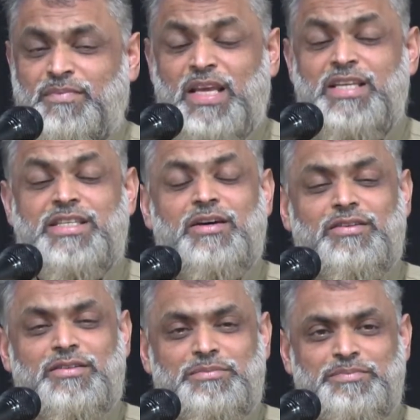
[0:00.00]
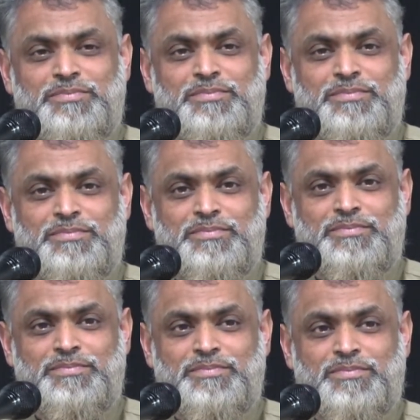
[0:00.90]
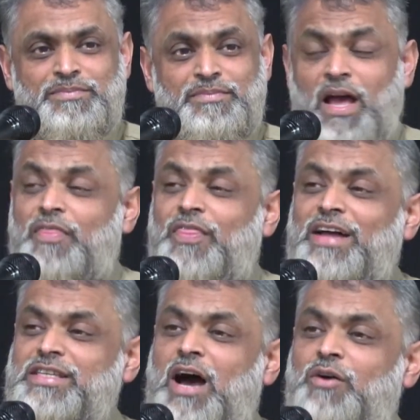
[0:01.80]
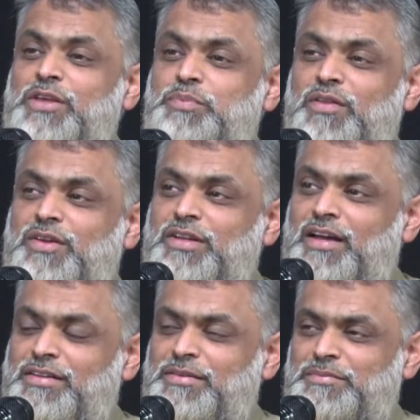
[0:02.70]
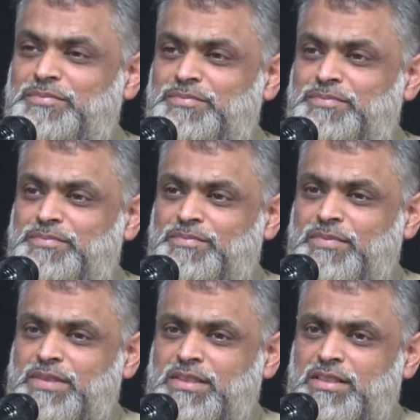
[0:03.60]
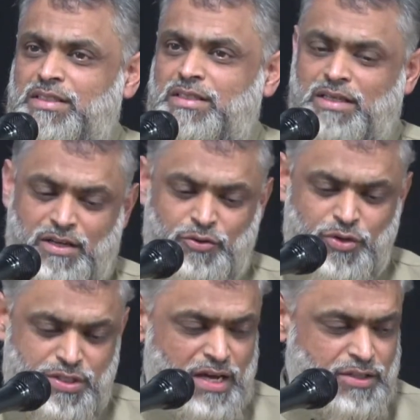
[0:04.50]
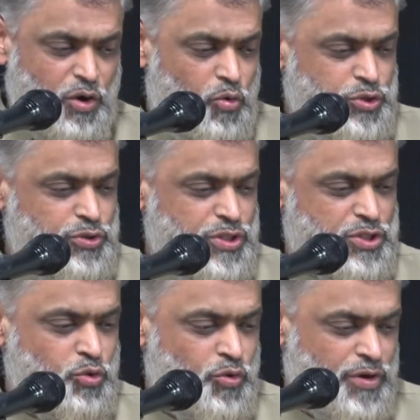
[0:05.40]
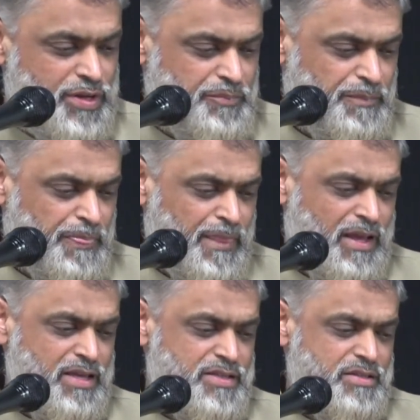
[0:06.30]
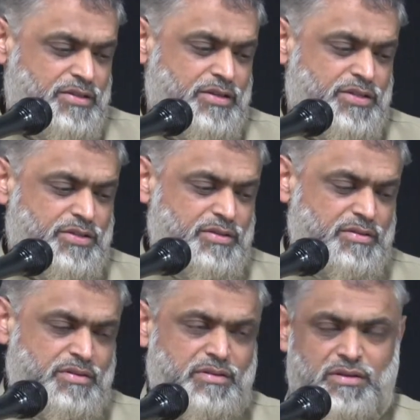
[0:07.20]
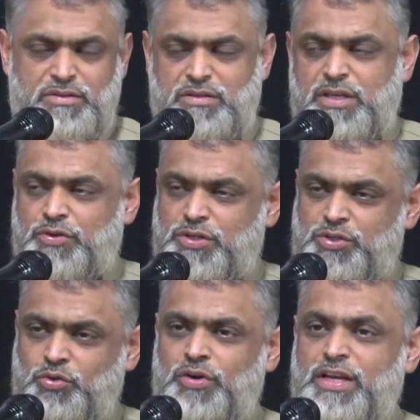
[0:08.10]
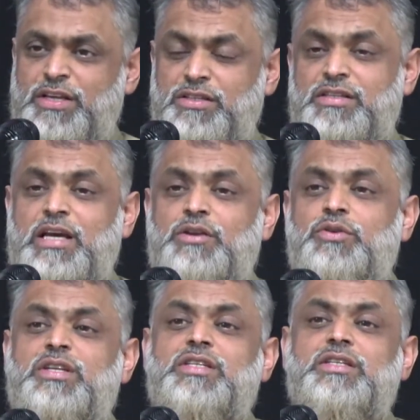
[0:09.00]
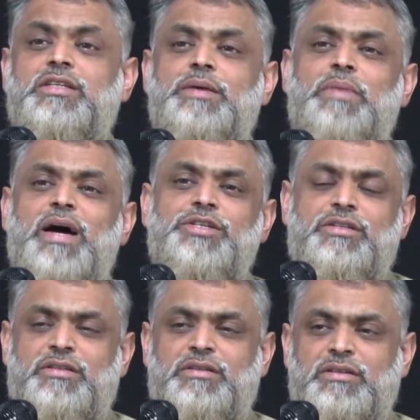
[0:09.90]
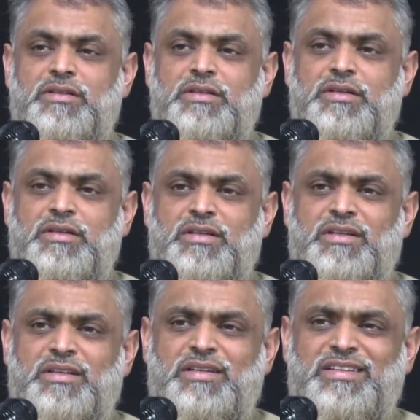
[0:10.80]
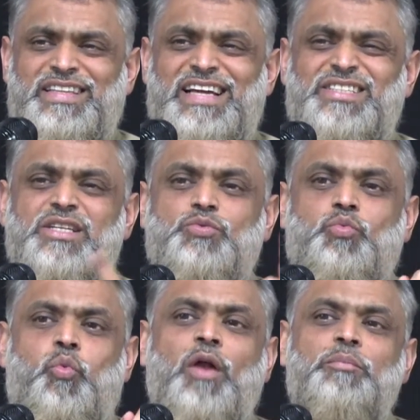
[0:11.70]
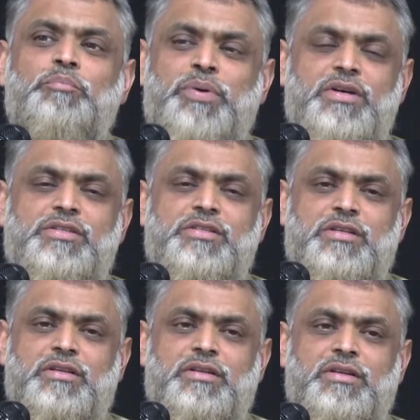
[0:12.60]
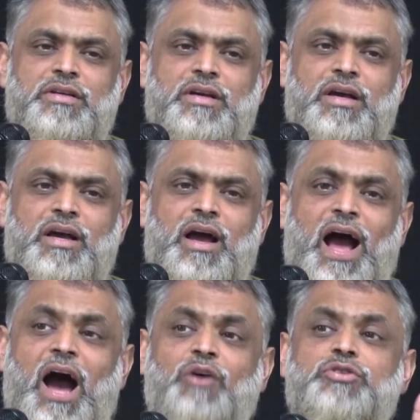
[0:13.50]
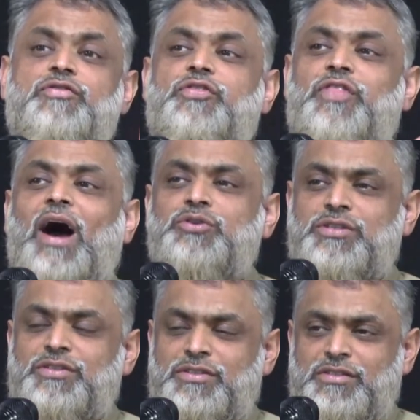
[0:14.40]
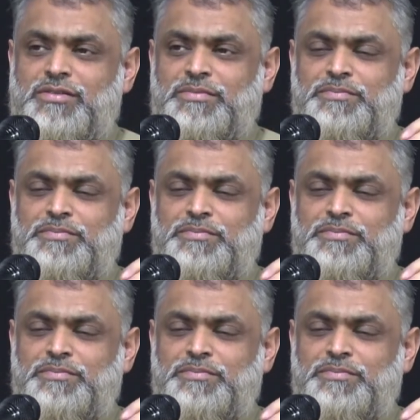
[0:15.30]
he's killed. And that's how this brother died. Now, the reason I told you this story isn't just to give you a story, is to tell you that, imagine, that's just one person out of thousands.